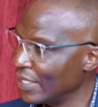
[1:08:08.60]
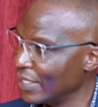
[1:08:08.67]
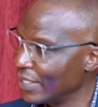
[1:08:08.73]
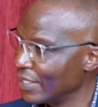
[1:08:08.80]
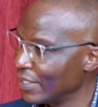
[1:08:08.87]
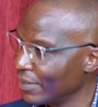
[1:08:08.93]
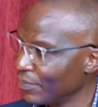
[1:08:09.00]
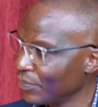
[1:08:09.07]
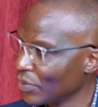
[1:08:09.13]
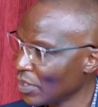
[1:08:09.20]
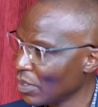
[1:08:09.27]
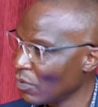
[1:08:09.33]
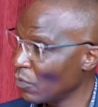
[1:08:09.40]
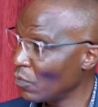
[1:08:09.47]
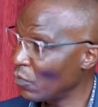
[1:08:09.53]

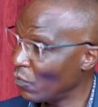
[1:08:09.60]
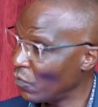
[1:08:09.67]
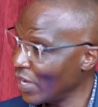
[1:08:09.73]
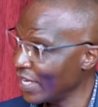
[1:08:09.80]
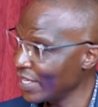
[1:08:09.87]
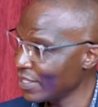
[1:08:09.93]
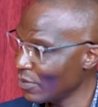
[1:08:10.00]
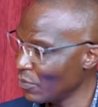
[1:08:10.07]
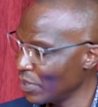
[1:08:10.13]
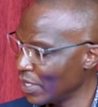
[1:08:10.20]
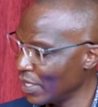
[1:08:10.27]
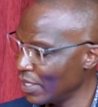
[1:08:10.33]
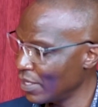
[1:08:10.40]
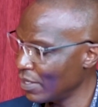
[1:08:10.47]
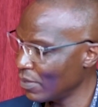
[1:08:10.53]
We can
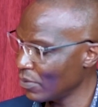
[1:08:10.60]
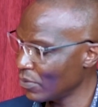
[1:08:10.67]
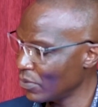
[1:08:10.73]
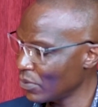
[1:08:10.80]
mitigate.